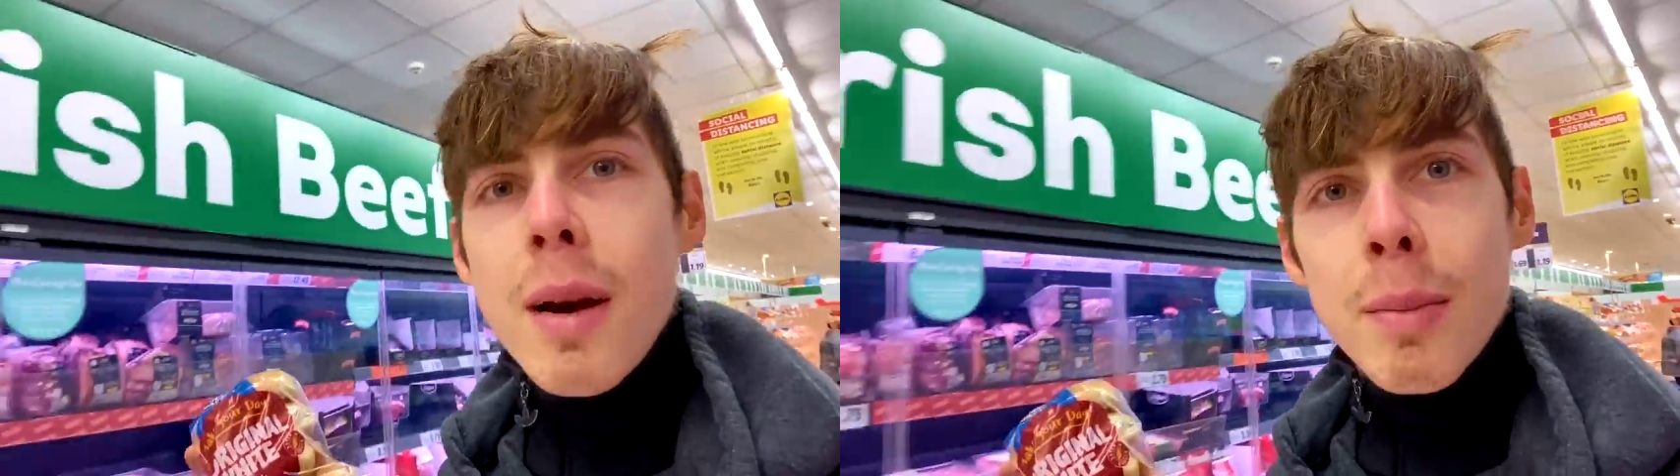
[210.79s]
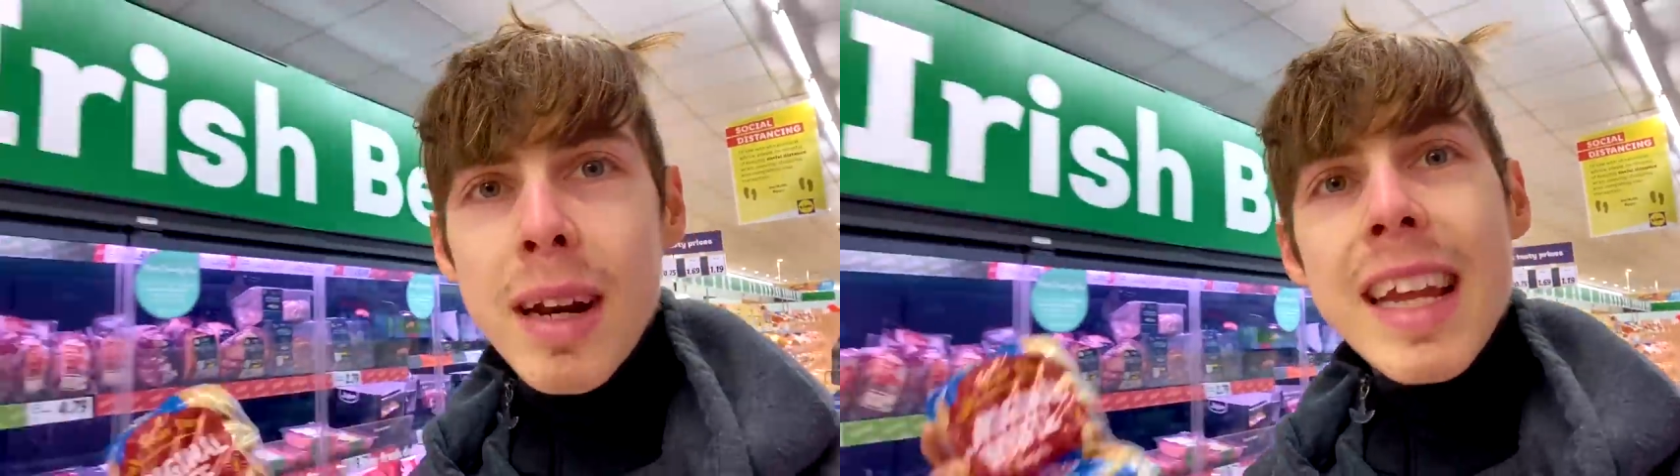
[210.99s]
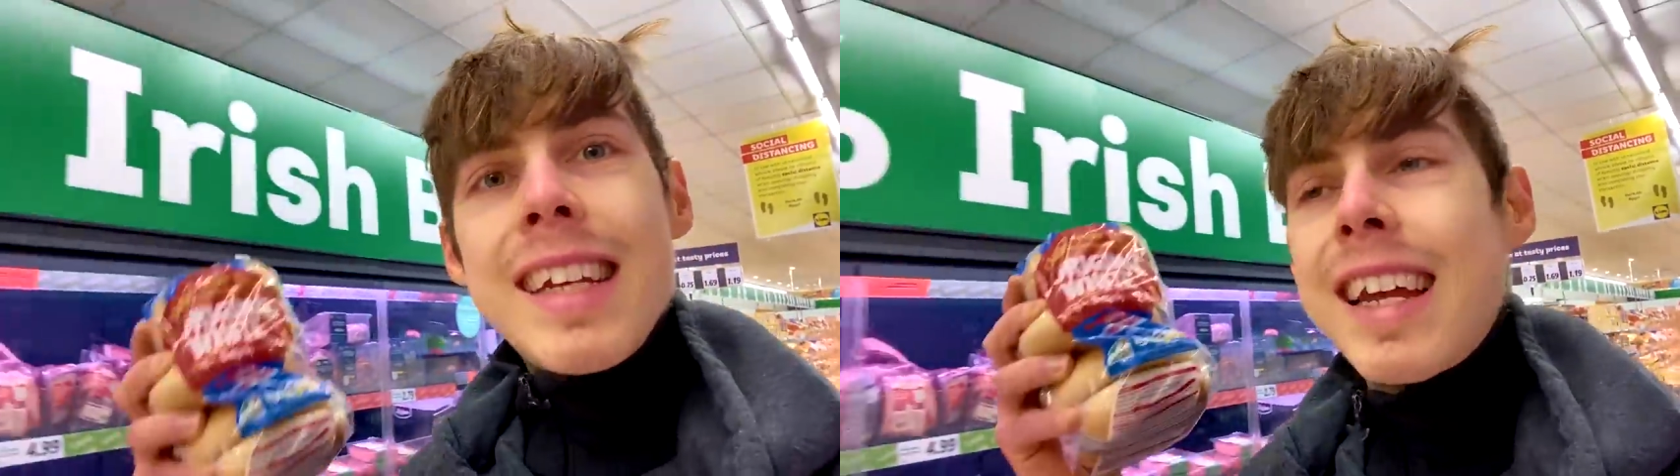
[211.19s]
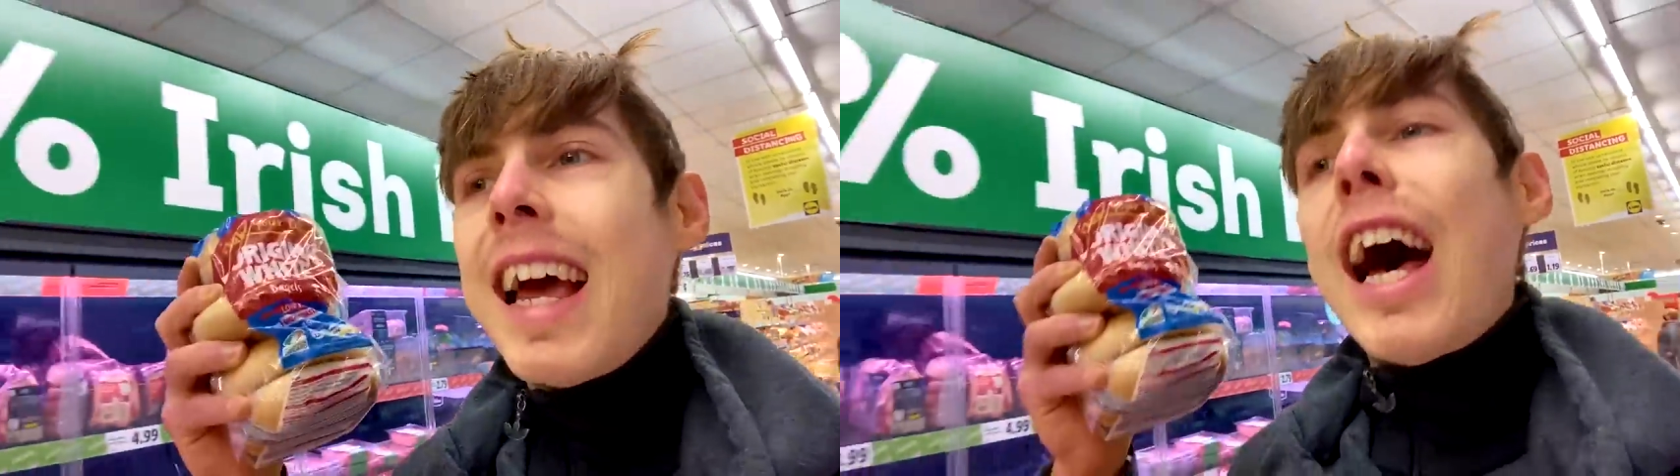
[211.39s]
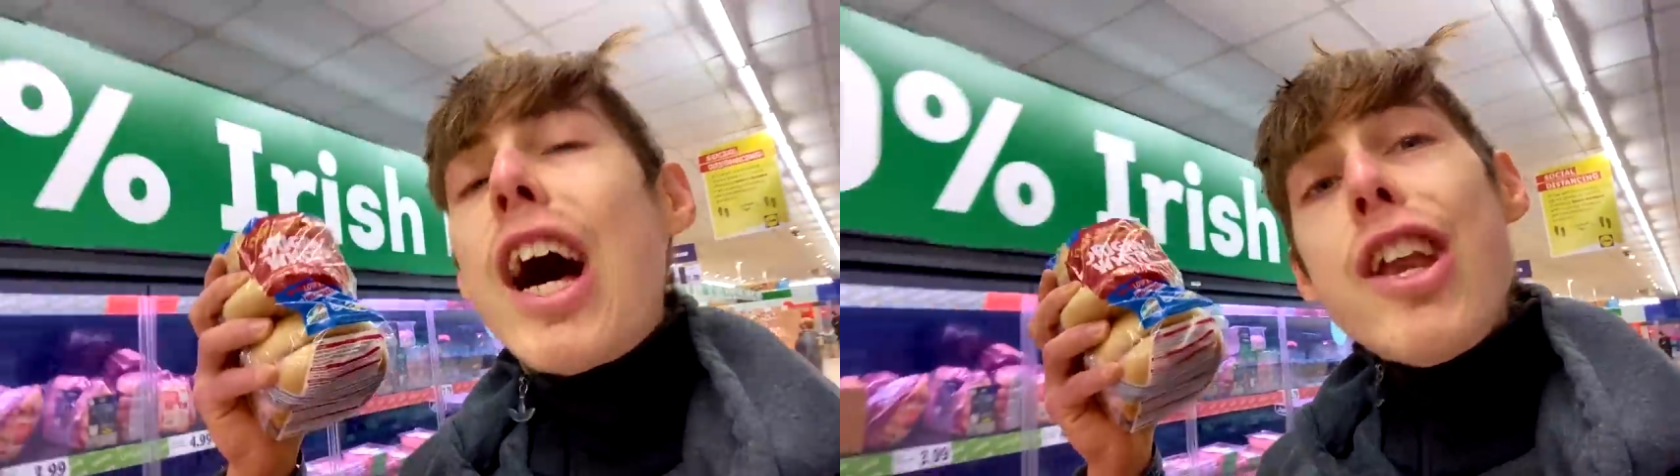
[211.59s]
but eat
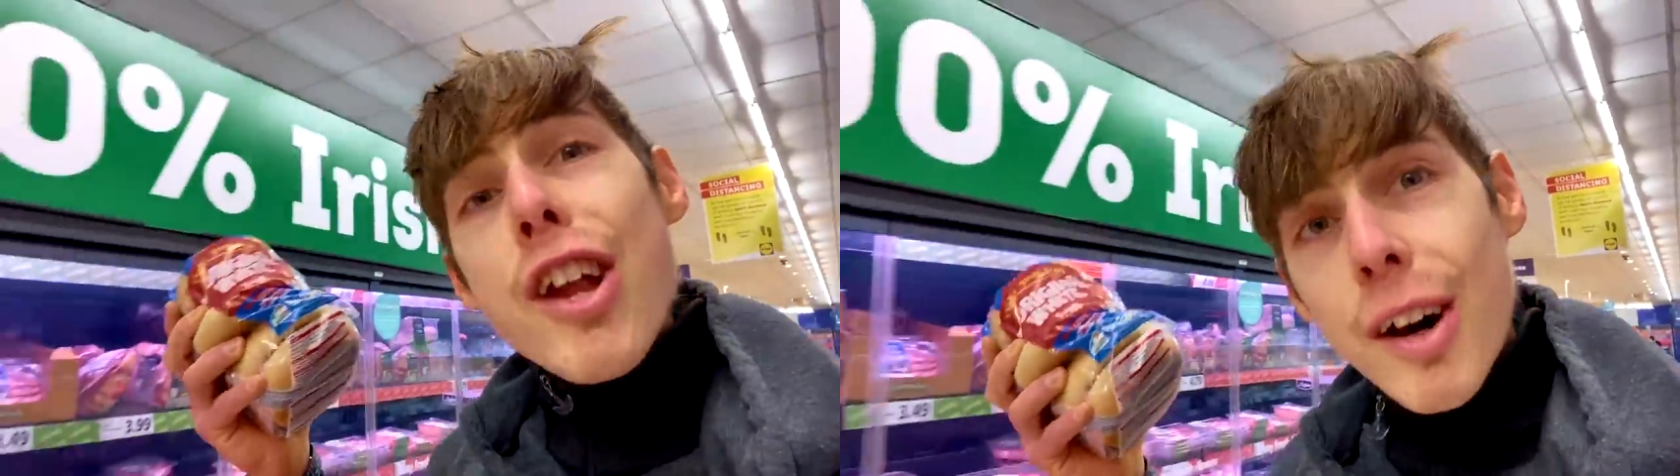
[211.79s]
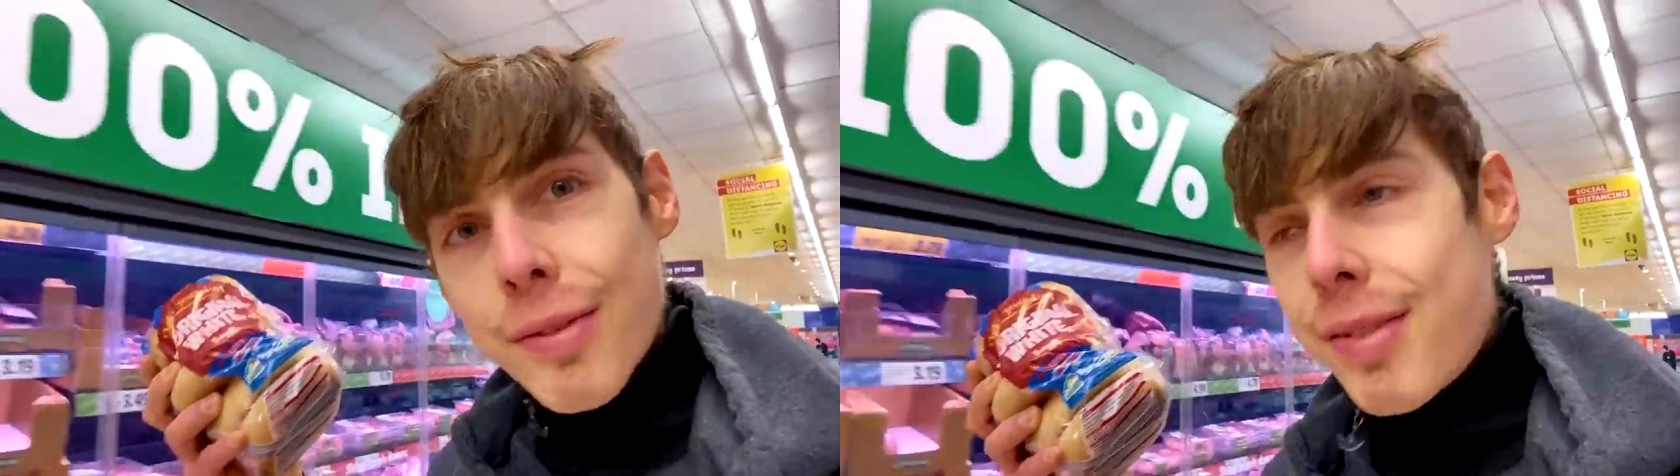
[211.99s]
enough.